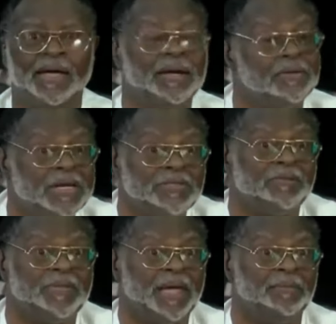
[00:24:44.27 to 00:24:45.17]
and the rest
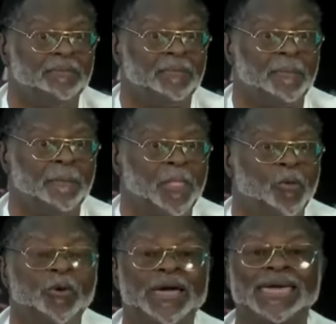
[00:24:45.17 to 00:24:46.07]
of them,
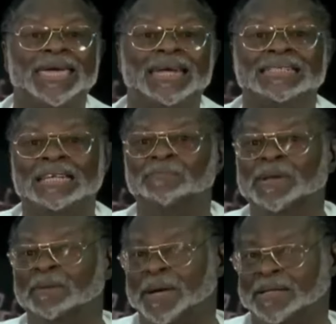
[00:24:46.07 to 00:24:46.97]
who care
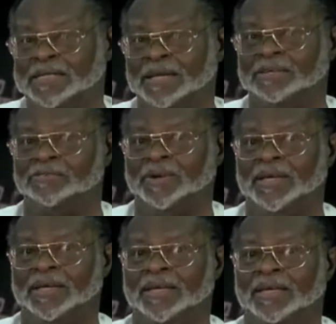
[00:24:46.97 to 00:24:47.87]
deeply about this
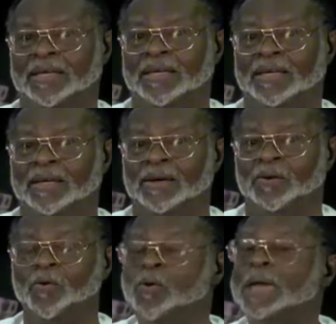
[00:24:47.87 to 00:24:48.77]
country,
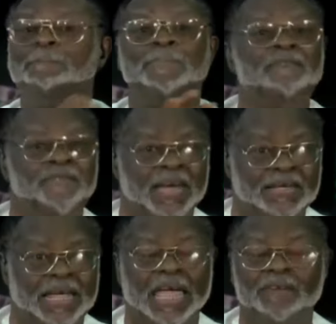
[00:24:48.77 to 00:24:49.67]
who are
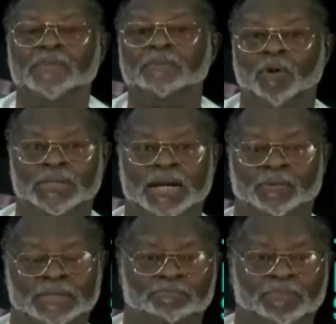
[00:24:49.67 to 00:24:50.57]
imperfect, like every mortal
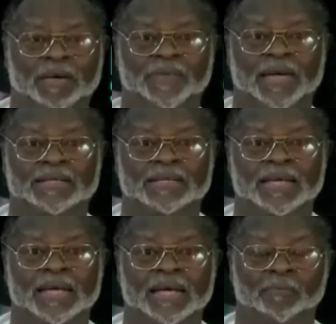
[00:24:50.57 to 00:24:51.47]
was imperfect,
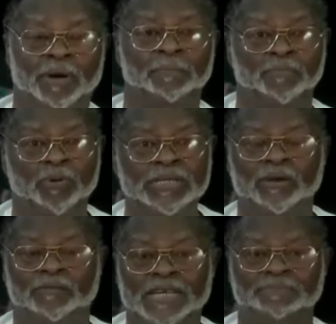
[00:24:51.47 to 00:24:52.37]
But the
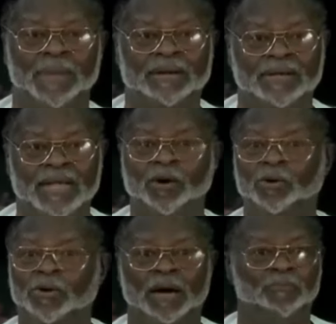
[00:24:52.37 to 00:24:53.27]
project of dismantling
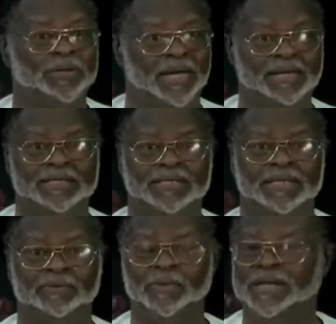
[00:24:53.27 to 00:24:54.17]
colonial
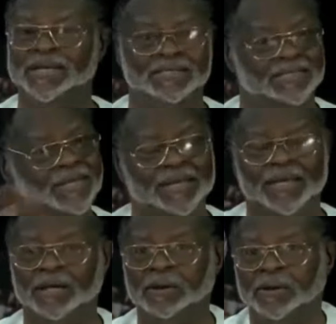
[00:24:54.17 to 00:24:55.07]
modernity with his,
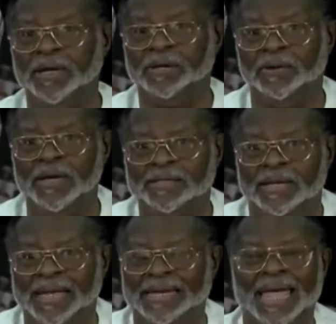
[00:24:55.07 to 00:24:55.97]
his
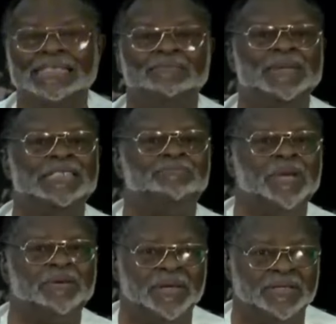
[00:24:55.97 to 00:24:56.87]
enlightenment
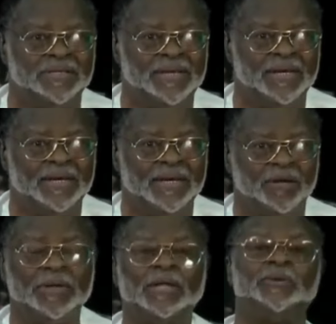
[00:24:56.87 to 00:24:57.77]
spirit,
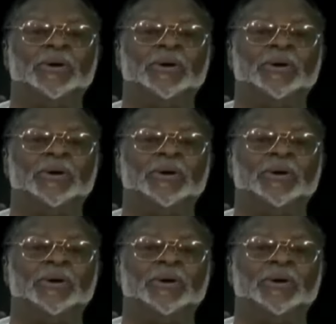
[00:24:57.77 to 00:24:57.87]
in order to